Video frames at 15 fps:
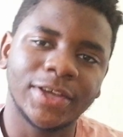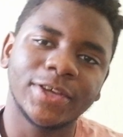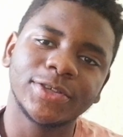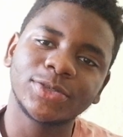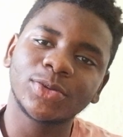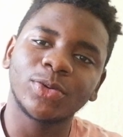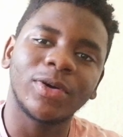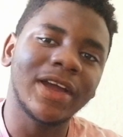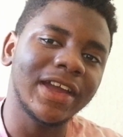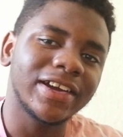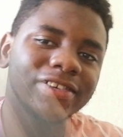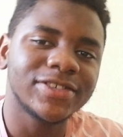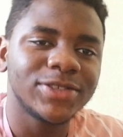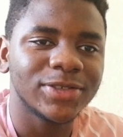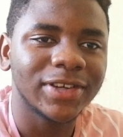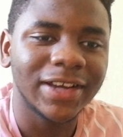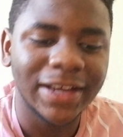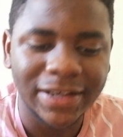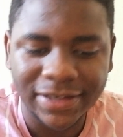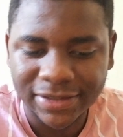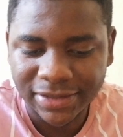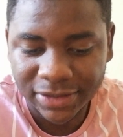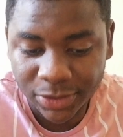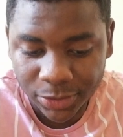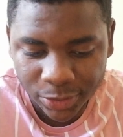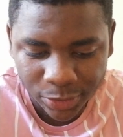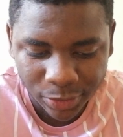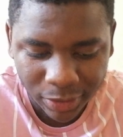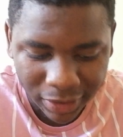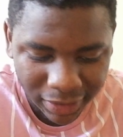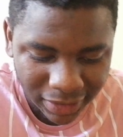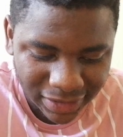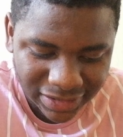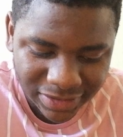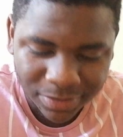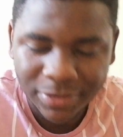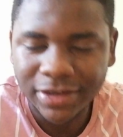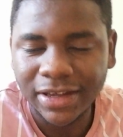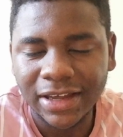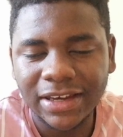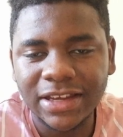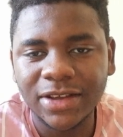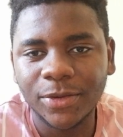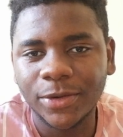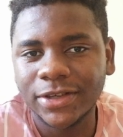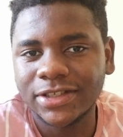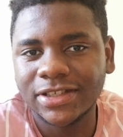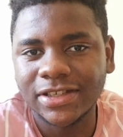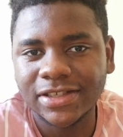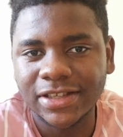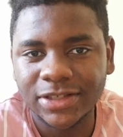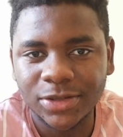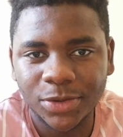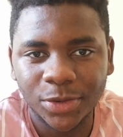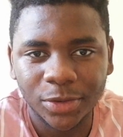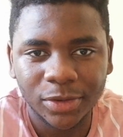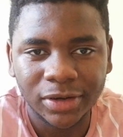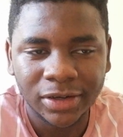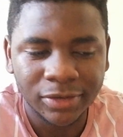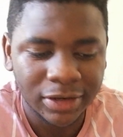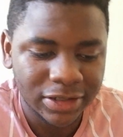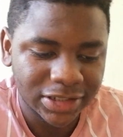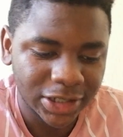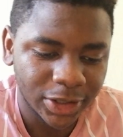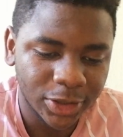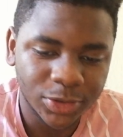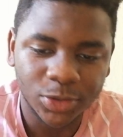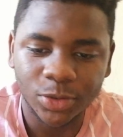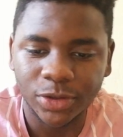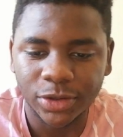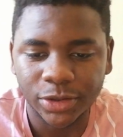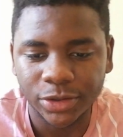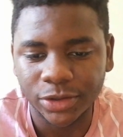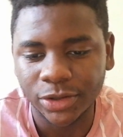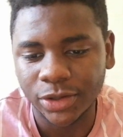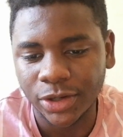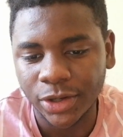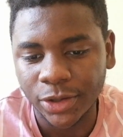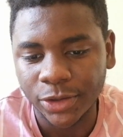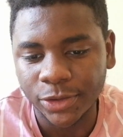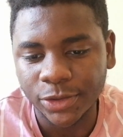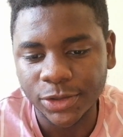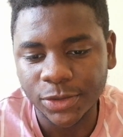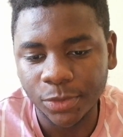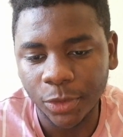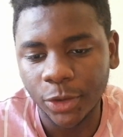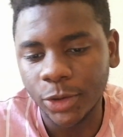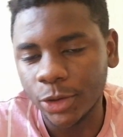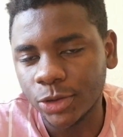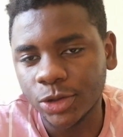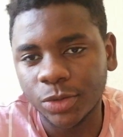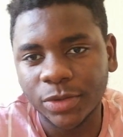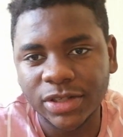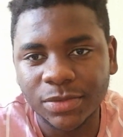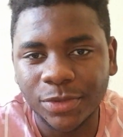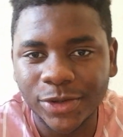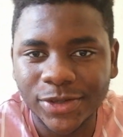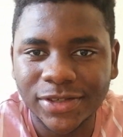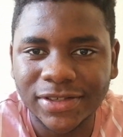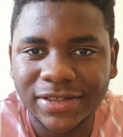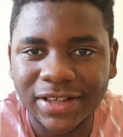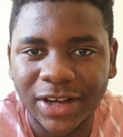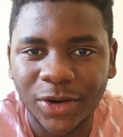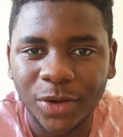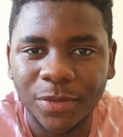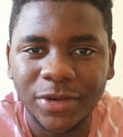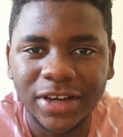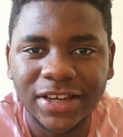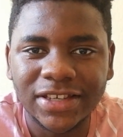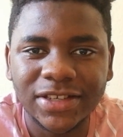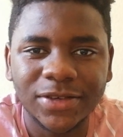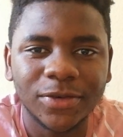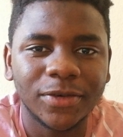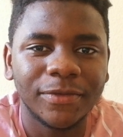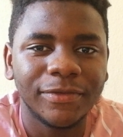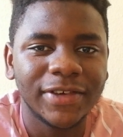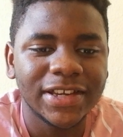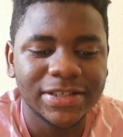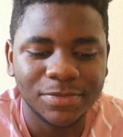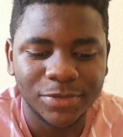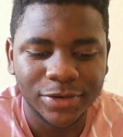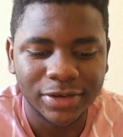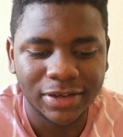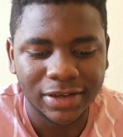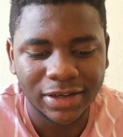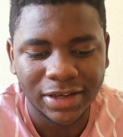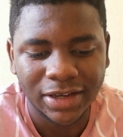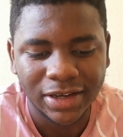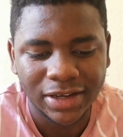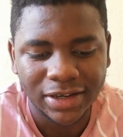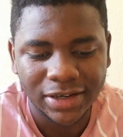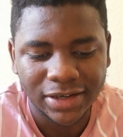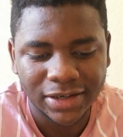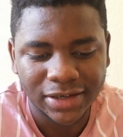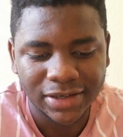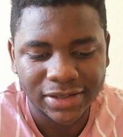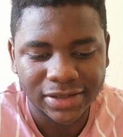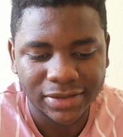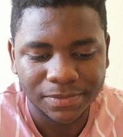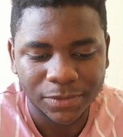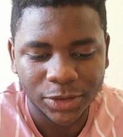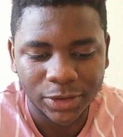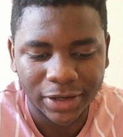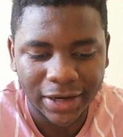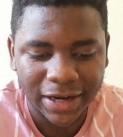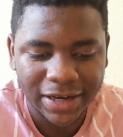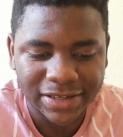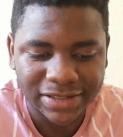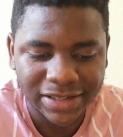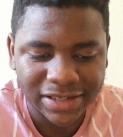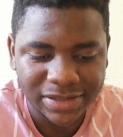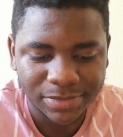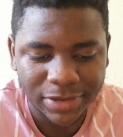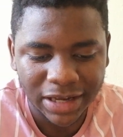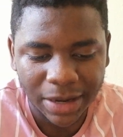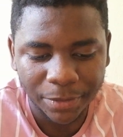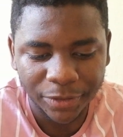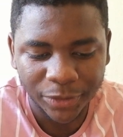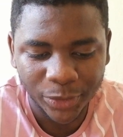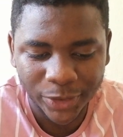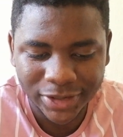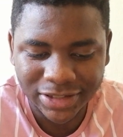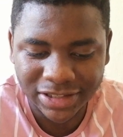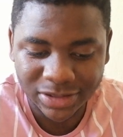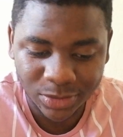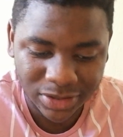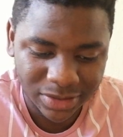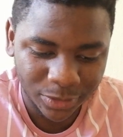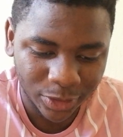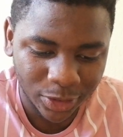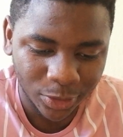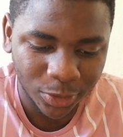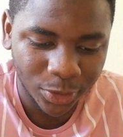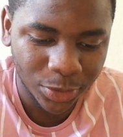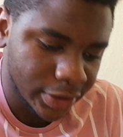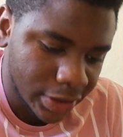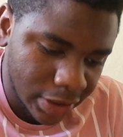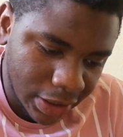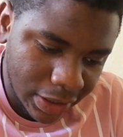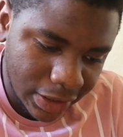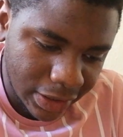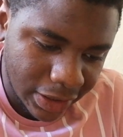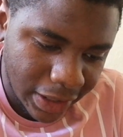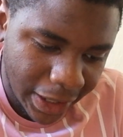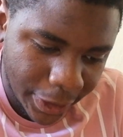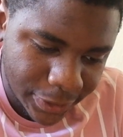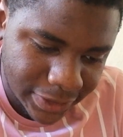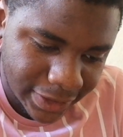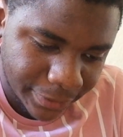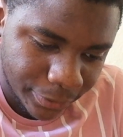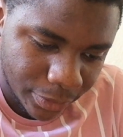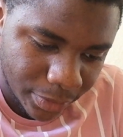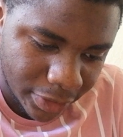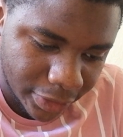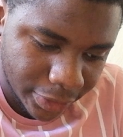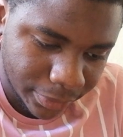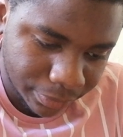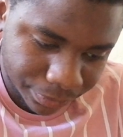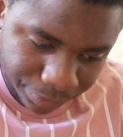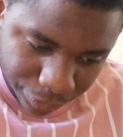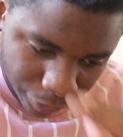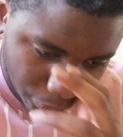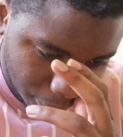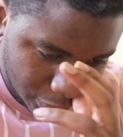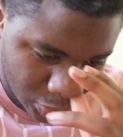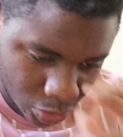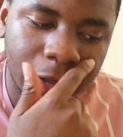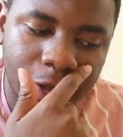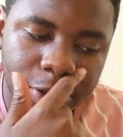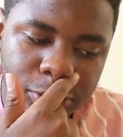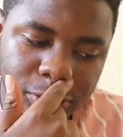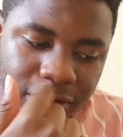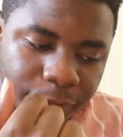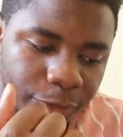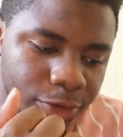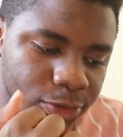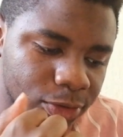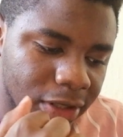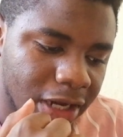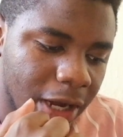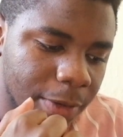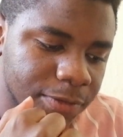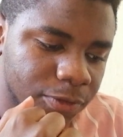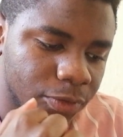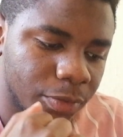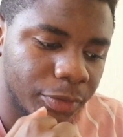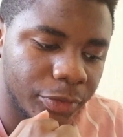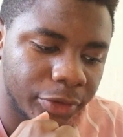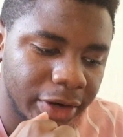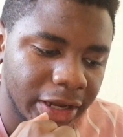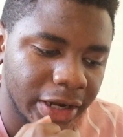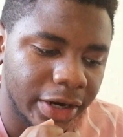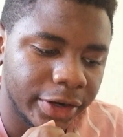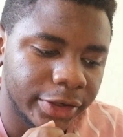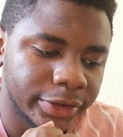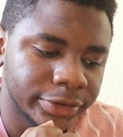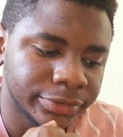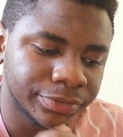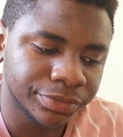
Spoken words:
So I asked you guys to ask me any questions that you thought of, and shout out to the Small YouTubers Boost community on Facebook. You guys asked me a couple of questions which I'm going to go through. I'll start from the top. So the first one comes from Ray Arrow.